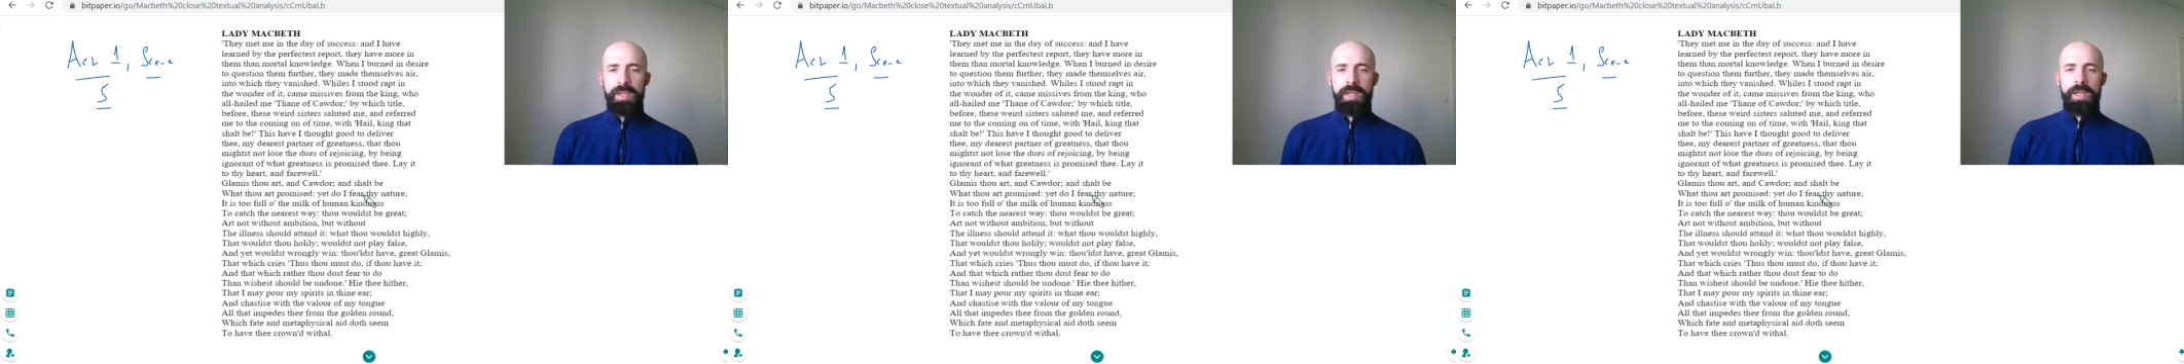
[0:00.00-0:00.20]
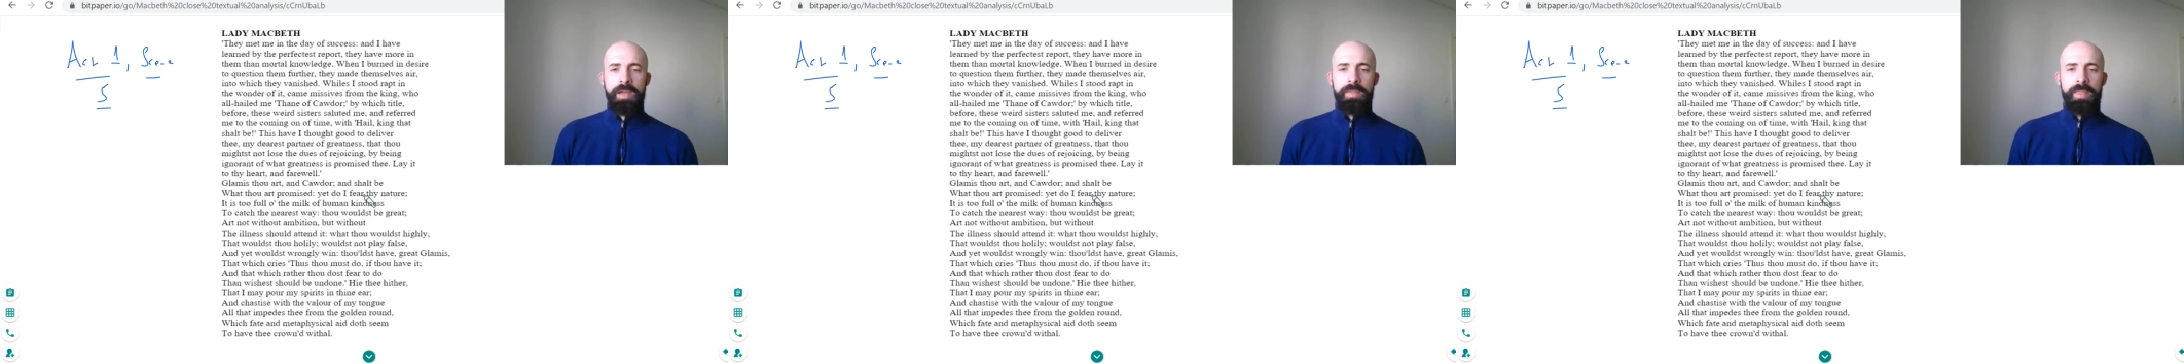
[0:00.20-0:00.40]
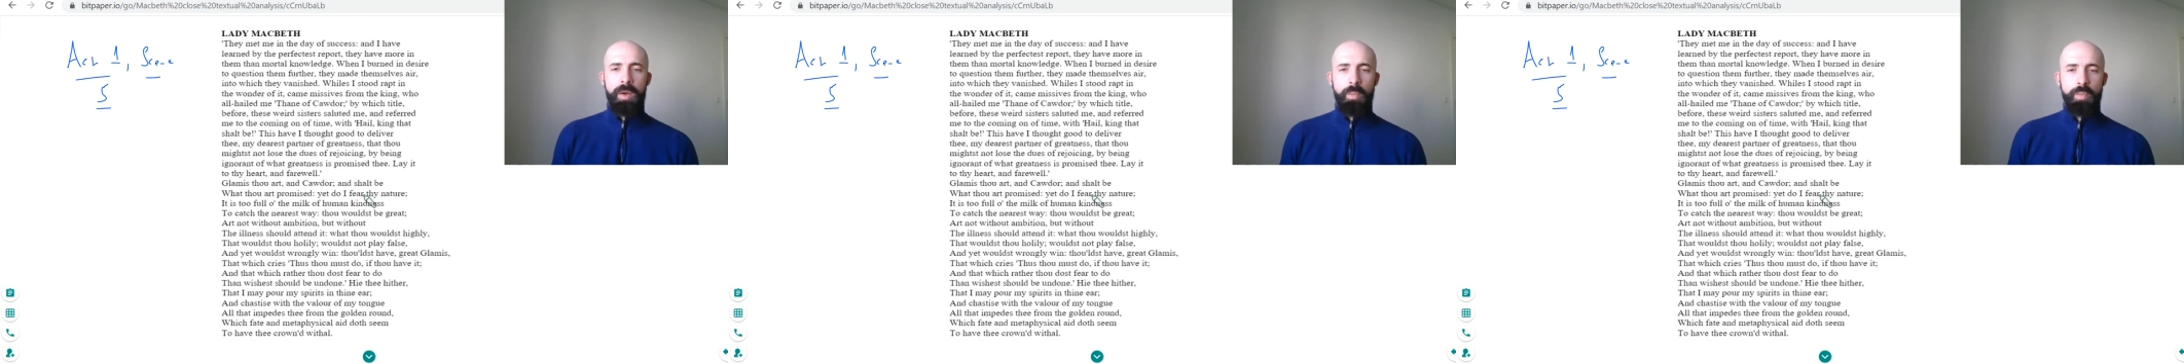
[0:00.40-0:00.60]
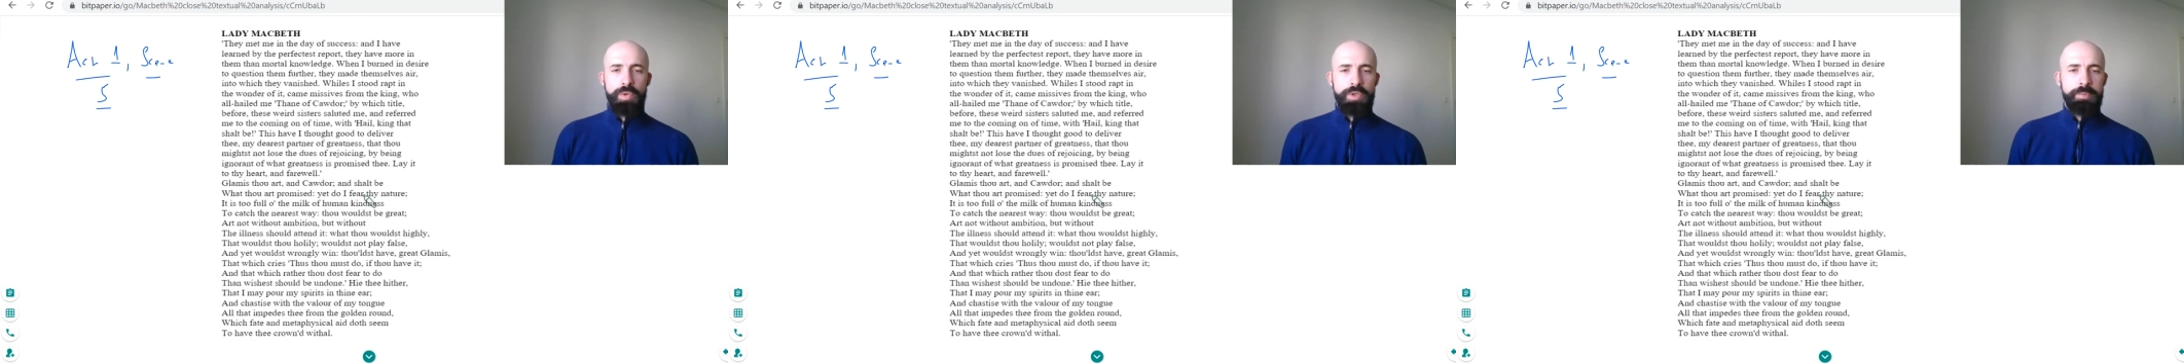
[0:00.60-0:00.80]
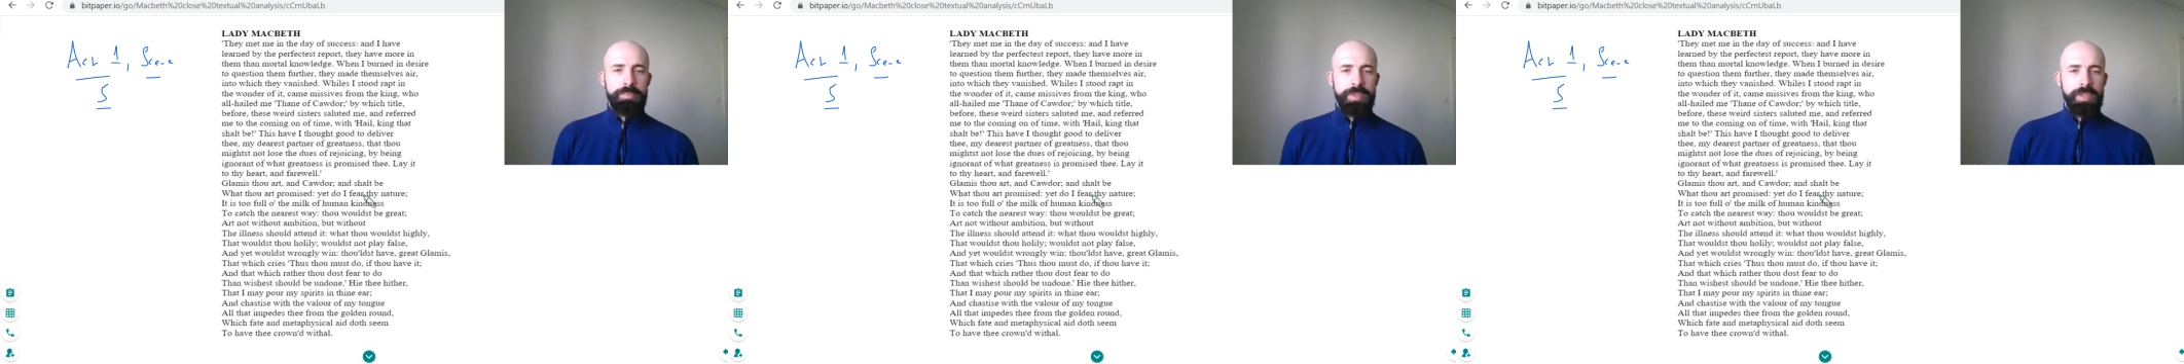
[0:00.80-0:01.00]
Thou wouldst
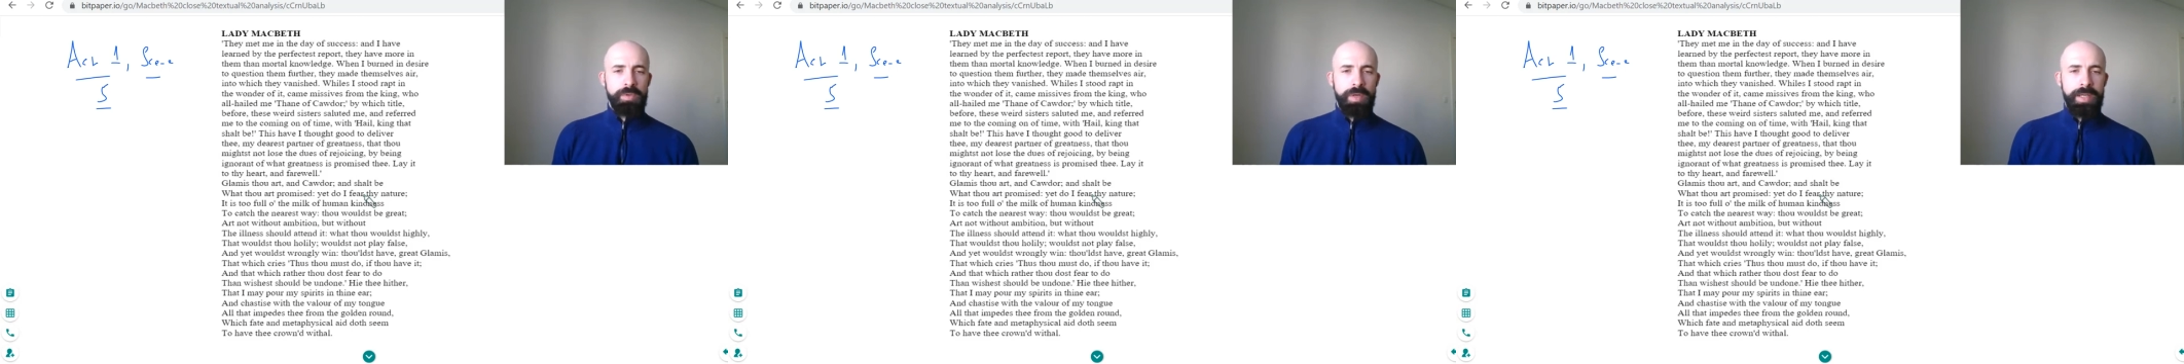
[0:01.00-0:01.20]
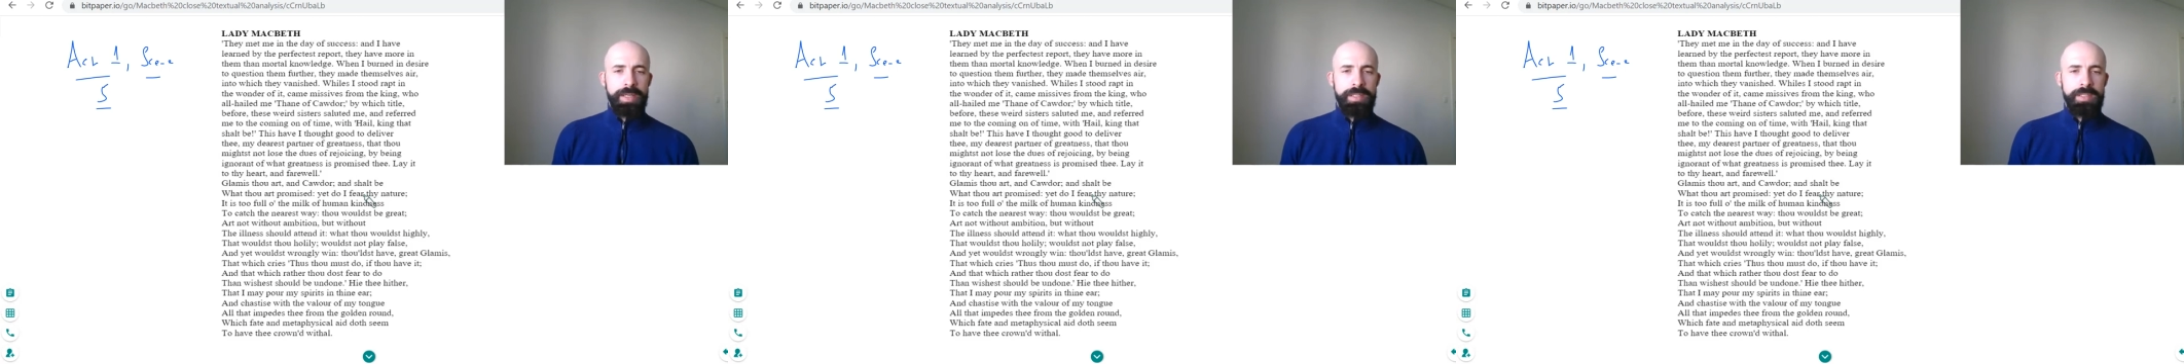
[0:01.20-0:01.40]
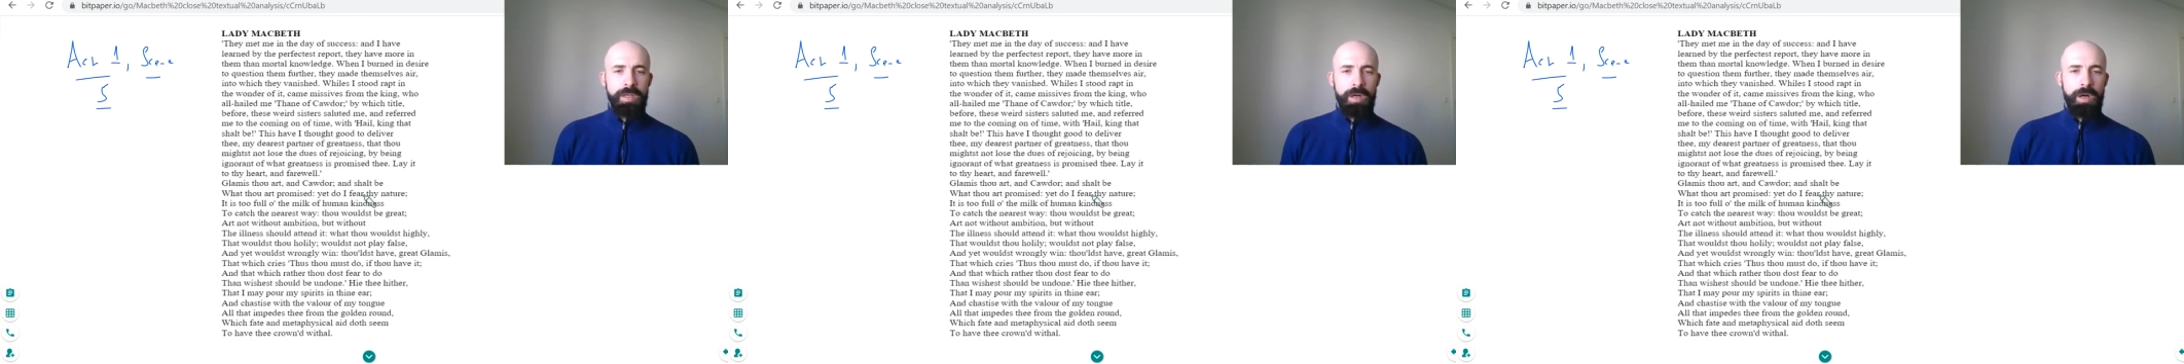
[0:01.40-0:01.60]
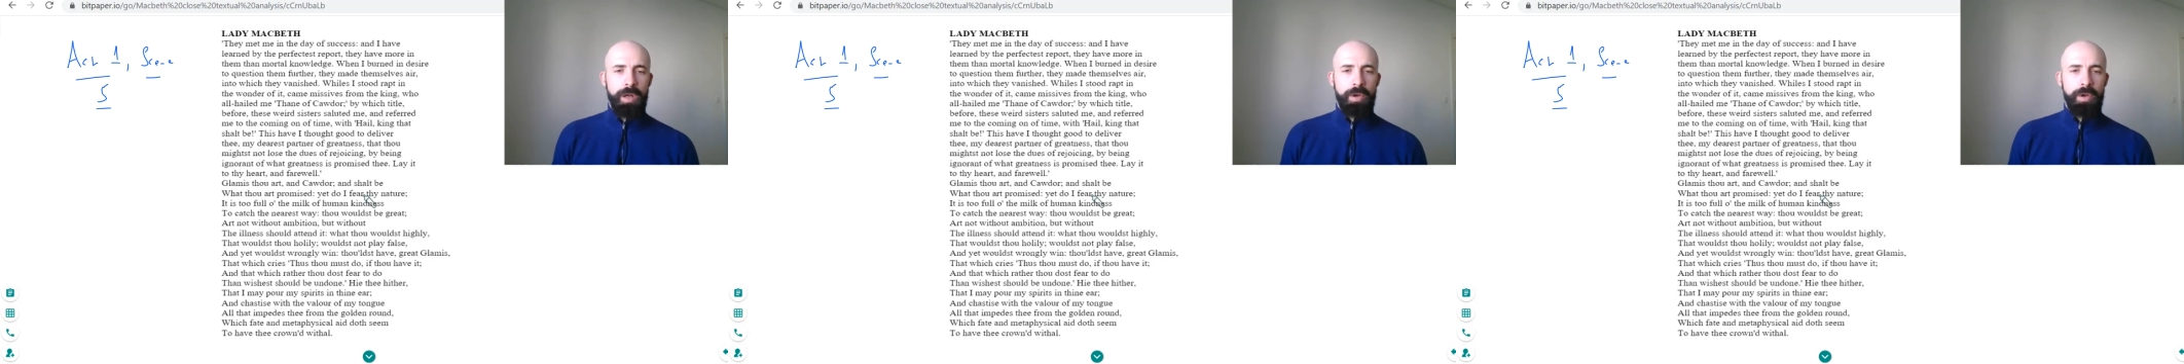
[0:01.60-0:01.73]
be great art